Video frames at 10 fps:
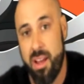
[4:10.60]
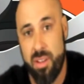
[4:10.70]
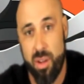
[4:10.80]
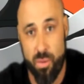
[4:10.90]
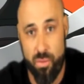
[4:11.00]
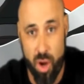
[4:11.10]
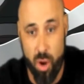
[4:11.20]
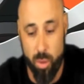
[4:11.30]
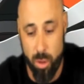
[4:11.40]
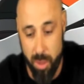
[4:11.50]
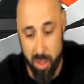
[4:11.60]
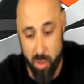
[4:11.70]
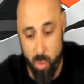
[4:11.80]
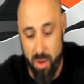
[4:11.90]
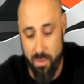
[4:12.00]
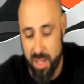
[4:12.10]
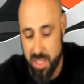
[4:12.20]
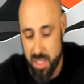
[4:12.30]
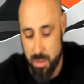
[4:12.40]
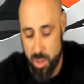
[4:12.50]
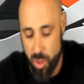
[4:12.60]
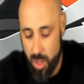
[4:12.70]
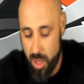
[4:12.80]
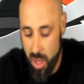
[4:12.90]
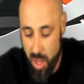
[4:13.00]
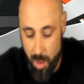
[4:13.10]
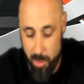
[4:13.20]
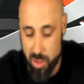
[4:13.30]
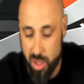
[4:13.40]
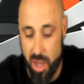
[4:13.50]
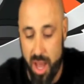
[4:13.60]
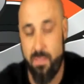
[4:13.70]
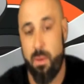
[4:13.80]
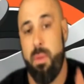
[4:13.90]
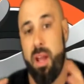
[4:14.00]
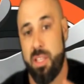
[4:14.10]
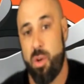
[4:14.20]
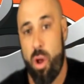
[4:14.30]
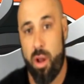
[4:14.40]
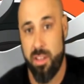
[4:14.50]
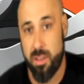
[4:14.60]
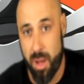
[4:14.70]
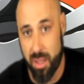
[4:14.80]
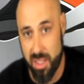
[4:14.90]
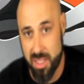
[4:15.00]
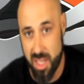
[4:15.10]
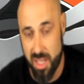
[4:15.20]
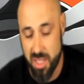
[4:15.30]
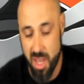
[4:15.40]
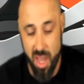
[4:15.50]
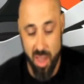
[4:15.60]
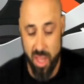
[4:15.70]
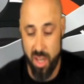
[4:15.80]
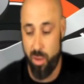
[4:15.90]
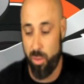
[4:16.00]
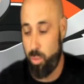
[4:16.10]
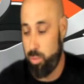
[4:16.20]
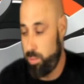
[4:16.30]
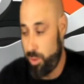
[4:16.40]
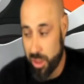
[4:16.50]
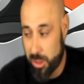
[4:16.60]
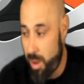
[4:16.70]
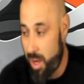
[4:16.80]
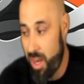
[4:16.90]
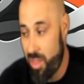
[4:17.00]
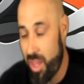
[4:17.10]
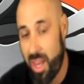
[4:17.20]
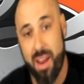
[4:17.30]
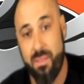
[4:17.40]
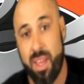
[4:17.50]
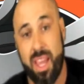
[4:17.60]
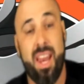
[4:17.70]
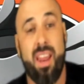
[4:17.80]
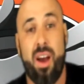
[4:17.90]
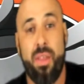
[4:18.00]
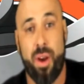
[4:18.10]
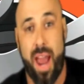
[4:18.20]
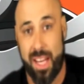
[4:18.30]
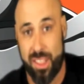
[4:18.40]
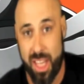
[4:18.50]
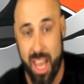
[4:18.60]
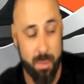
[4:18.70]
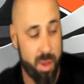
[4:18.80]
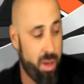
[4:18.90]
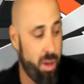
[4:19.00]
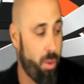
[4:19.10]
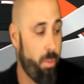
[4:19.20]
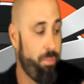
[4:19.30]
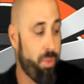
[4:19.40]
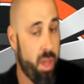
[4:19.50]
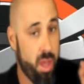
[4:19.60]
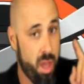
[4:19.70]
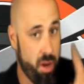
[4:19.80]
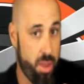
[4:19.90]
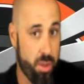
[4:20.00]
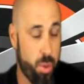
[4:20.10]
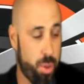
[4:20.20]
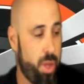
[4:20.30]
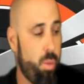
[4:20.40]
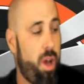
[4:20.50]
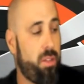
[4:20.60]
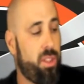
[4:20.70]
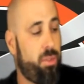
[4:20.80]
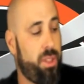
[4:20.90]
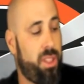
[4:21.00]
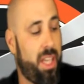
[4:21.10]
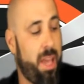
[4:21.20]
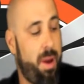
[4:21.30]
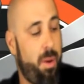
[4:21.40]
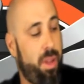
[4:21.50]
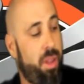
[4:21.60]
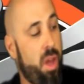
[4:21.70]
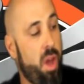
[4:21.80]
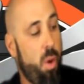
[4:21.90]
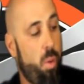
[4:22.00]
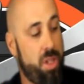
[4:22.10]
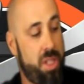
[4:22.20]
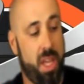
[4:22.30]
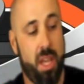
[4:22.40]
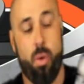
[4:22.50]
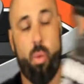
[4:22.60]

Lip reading: to your phone with a built-in Wi-Fi system to it. I mean, there's a lot of amazing qualities about these things. They do just about anything and everything any other action cam can do. Another cool thing Wasp just recently came out with was the